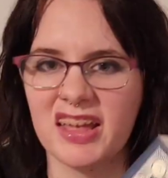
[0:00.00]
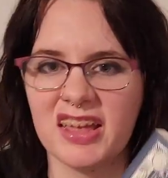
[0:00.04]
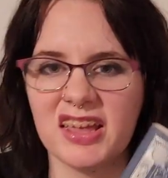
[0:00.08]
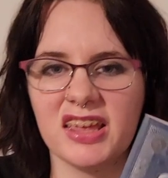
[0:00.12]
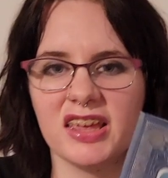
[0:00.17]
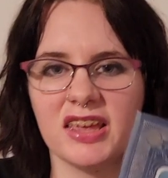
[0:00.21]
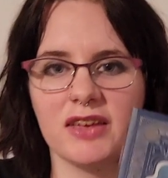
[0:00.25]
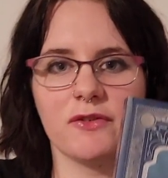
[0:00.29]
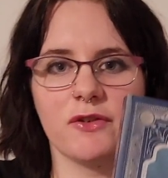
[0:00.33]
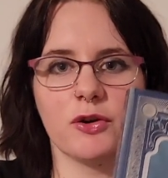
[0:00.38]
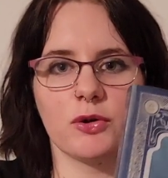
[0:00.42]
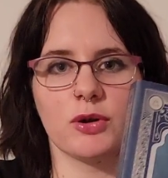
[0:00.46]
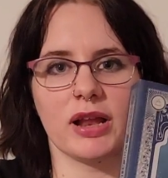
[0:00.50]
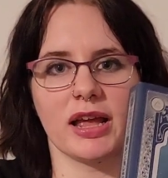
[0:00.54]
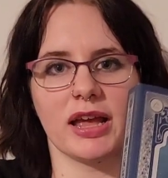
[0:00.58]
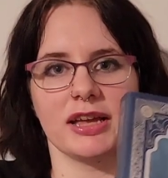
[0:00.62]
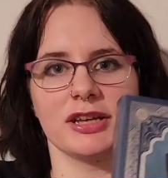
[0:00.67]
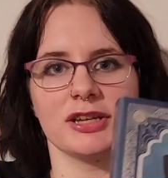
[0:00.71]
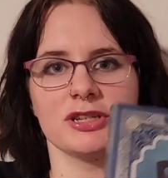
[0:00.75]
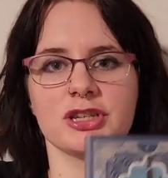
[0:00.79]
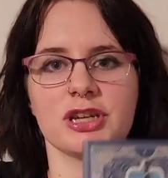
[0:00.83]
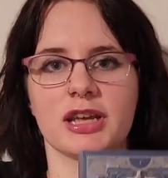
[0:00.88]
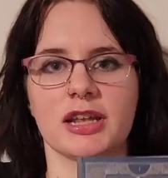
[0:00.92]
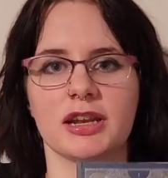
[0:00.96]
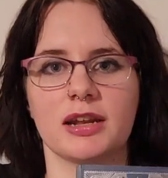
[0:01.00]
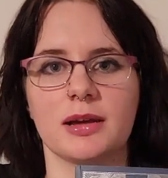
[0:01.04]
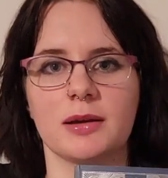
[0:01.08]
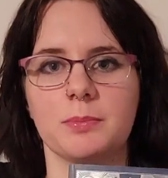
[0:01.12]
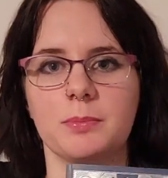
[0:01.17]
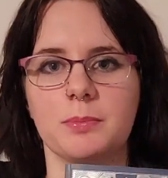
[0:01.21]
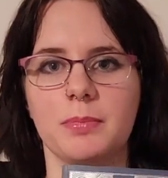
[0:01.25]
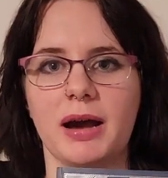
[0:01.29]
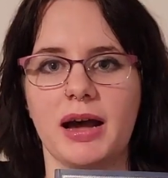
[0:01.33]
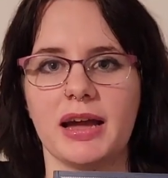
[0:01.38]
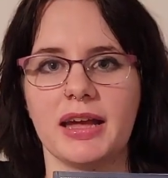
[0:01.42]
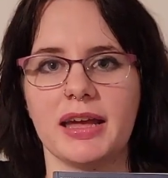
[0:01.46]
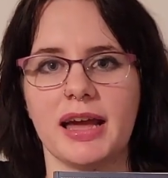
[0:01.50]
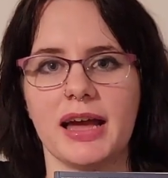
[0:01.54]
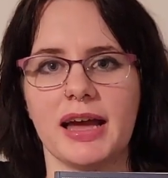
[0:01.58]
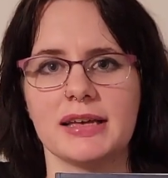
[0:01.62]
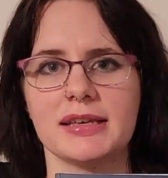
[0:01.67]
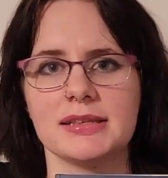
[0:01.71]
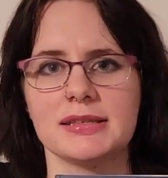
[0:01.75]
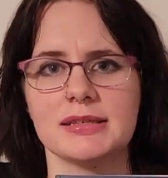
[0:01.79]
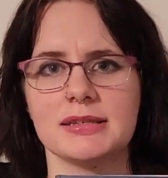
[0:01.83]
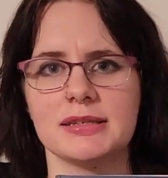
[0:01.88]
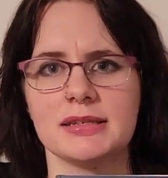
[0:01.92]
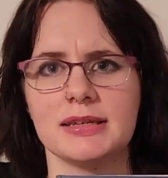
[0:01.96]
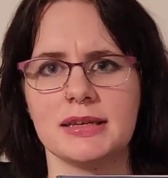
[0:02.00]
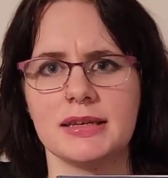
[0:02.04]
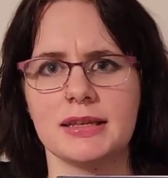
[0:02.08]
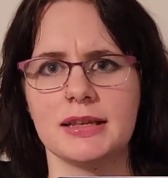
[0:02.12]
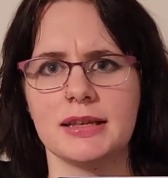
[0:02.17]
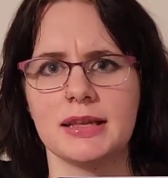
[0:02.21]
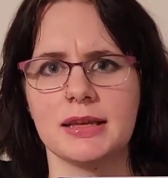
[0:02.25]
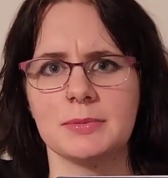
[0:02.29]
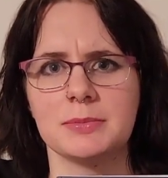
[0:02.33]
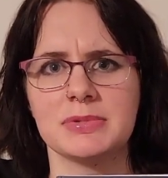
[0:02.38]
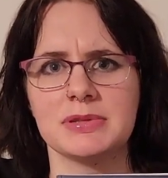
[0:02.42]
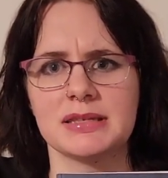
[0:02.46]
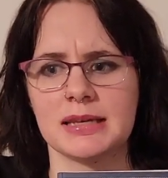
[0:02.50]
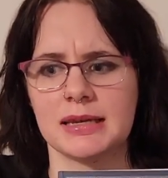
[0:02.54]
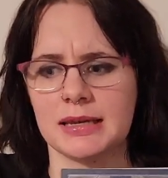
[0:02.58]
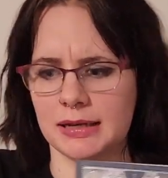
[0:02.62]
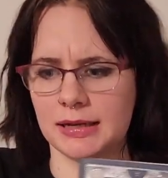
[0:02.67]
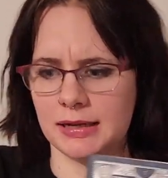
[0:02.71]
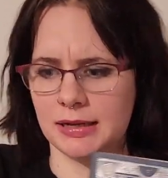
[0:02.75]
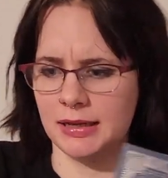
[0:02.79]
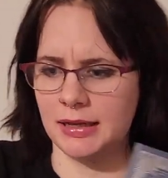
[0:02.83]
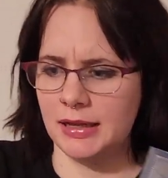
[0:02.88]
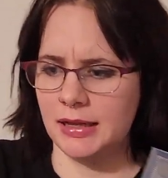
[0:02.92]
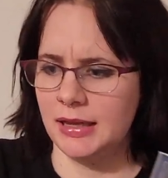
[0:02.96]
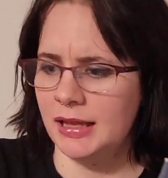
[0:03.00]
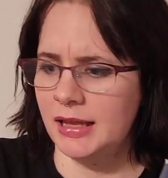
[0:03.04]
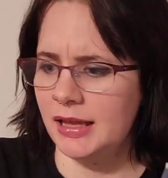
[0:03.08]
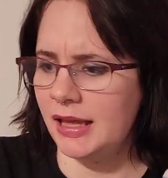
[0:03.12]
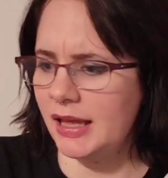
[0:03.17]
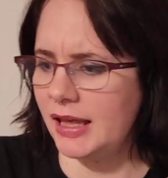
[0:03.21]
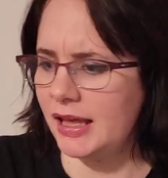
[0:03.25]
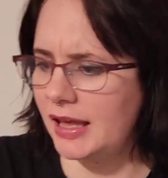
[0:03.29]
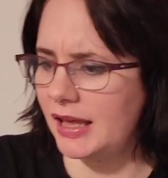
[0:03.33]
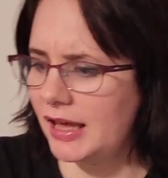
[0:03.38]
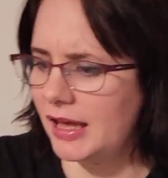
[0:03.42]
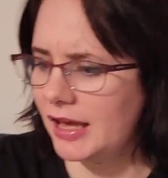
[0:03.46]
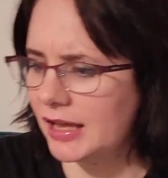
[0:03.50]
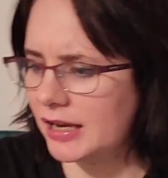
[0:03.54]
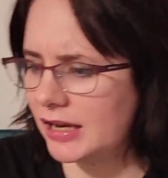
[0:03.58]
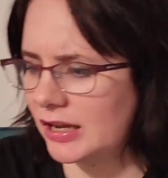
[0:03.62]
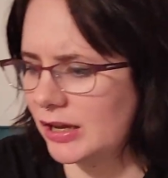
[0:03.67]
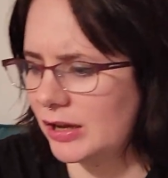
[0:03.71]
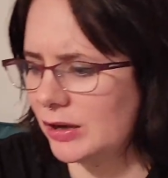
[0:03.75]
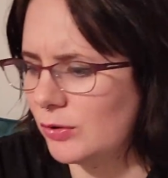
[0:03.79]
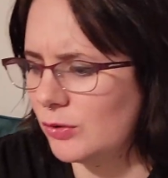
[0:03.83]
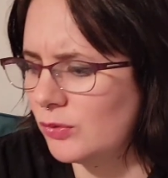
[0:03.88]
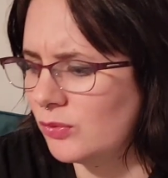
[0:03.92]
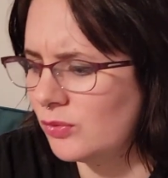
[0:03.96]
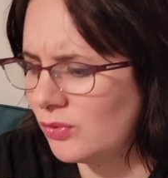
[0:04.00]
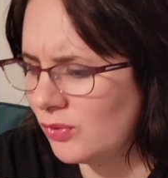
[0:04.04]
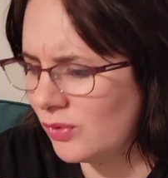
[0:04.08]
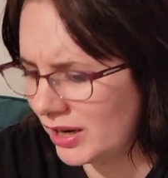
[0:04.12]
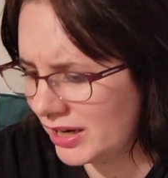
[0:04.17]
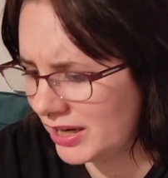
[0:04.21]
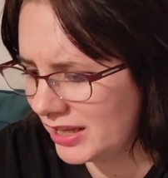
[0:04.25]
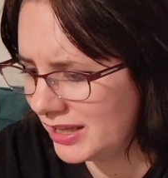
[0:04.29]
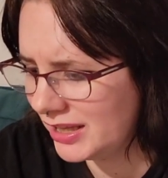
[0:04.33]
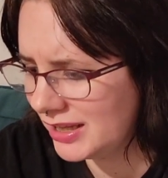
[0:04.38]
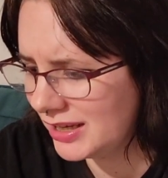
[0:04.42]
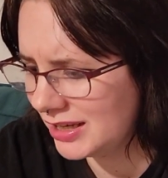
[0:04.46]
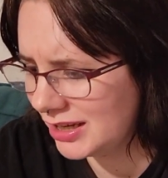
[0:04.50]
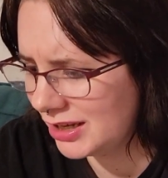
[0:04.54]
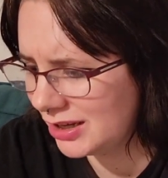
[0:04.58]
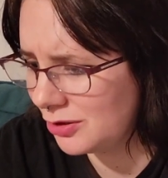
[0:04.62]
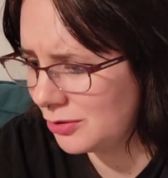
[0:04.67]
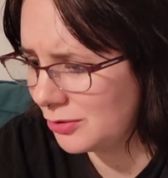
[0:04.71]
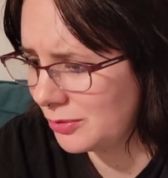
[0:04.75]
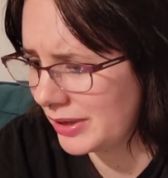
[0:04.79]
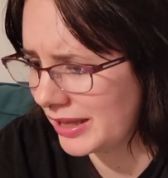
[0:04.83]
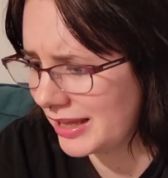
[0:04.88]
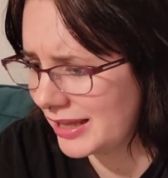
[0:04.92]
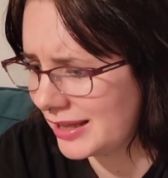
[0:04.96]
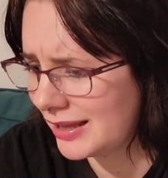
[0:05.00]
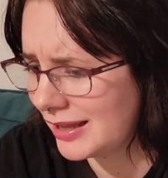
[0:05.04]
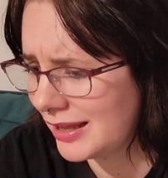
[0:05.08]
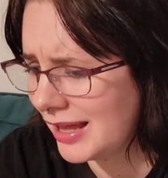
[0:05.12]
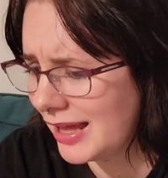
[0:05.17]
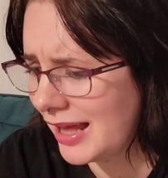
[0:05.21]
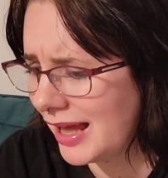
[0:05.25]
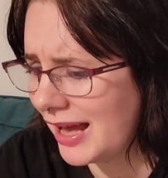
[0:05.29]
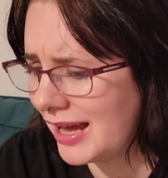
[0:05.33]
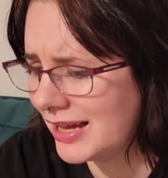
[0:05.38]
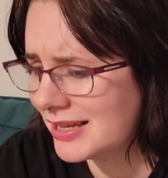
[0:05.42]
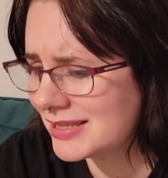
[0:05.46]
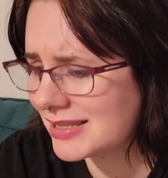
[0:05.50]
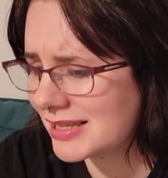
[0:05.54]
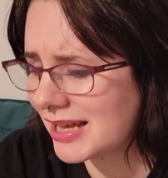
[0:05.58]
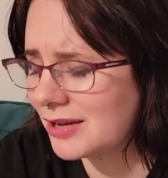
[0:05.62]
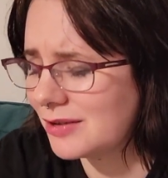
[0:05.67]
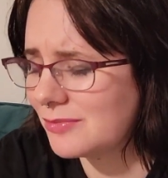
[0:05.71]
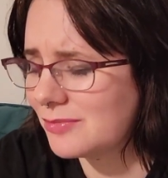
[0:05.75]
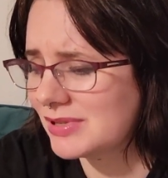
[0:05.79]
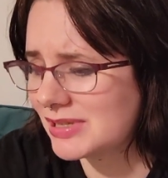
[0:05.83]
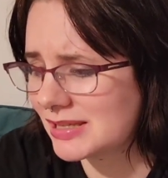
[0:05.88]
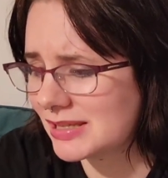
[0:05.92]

Evocation by S.T. Gibson. And what do you know it? As I was